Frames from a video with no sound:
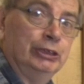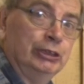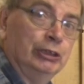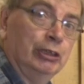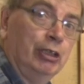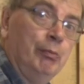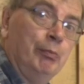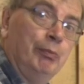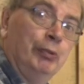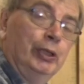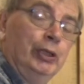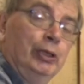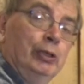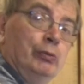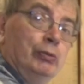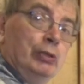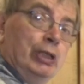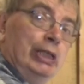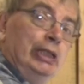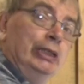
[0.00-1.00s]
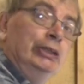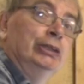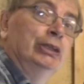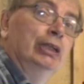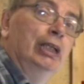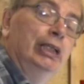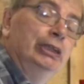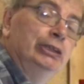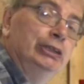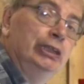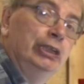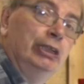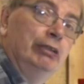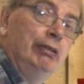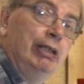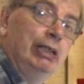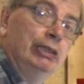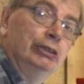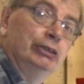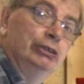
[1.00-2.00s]
of time putting all that insulation in
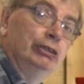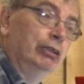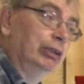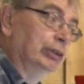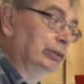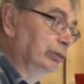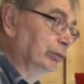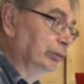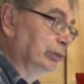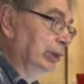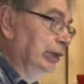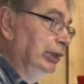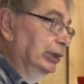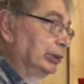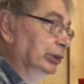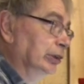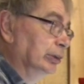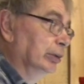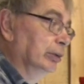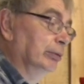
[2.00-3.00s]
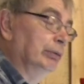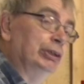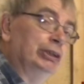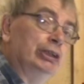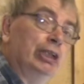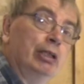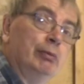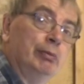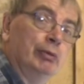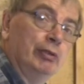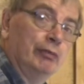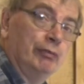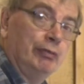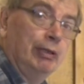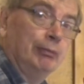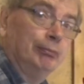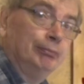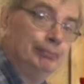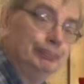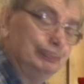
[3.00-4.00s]
around the sides, because the heat's just going to escape at the
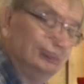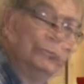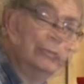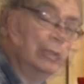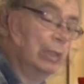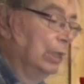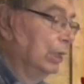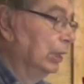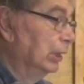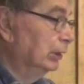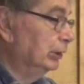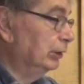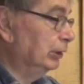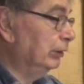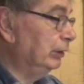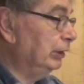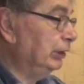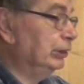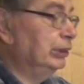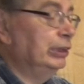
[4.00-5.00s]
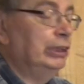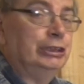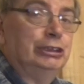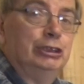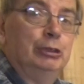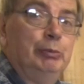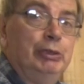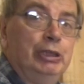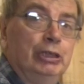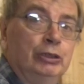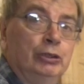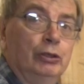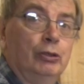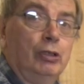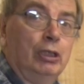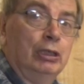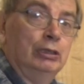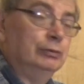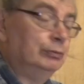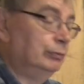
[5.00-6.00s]
front. So this needs to be a
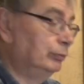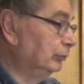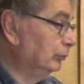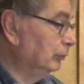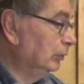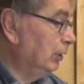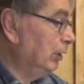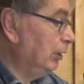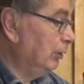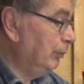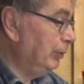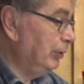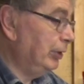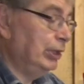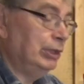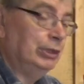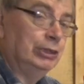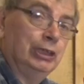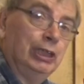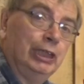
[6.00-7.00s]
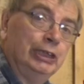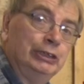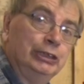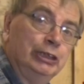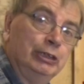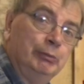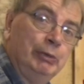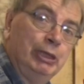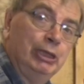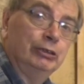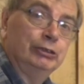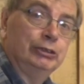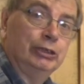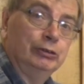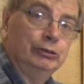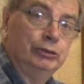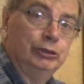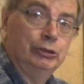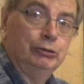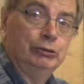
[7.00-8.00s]
door with insulation in the middle,
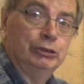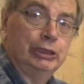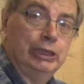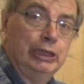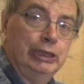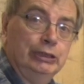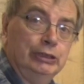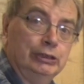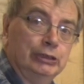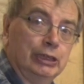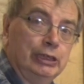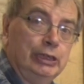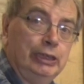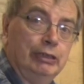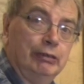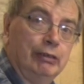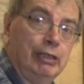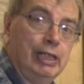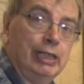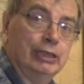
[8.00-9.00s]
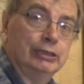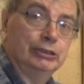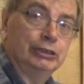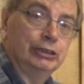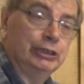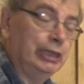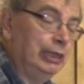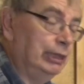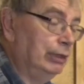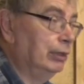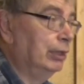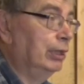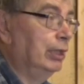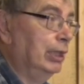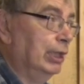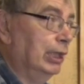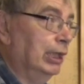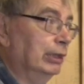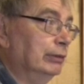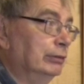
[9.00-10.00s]
so 2 skins, an inner and outer skin,
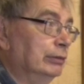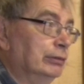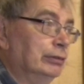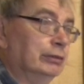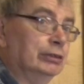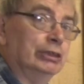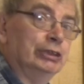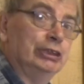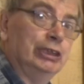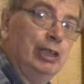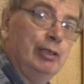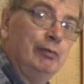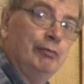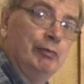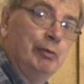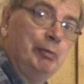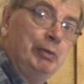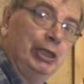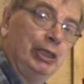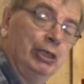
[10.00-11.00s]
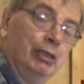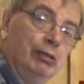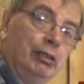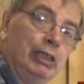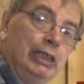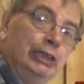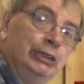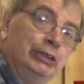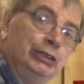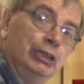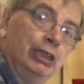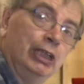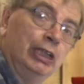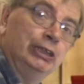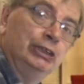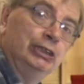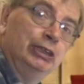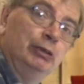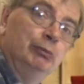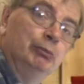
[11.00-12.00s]
and the same vermiculite
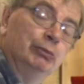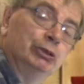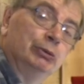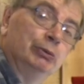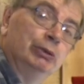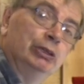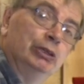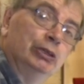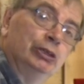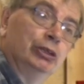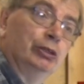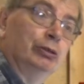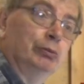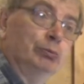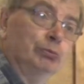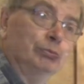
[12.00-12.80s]
insulation in between the 2.